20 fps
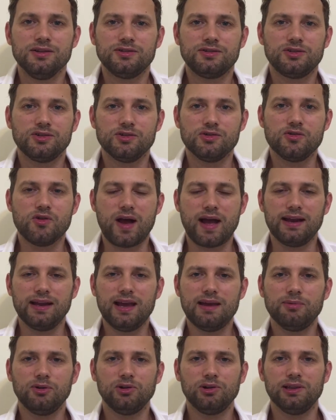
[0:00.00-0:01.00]
to
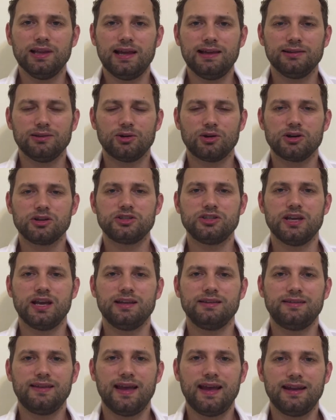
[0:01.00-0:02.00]
enable landlords
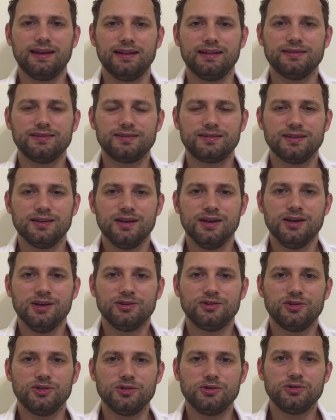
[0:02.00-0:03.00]
and tenants
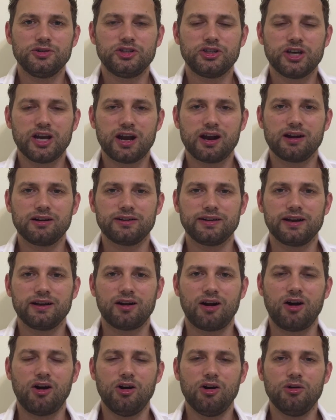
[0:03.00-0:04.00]
to share
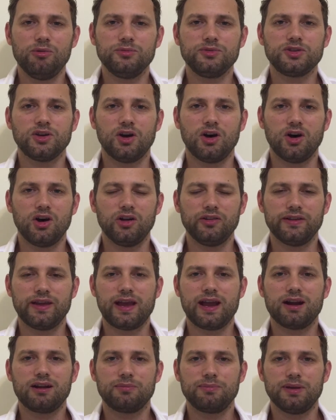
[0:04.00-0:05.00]
their homes on
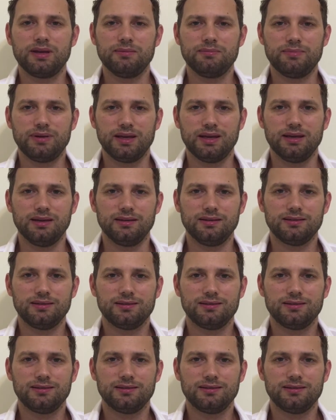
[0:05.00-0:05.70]
Airbnb.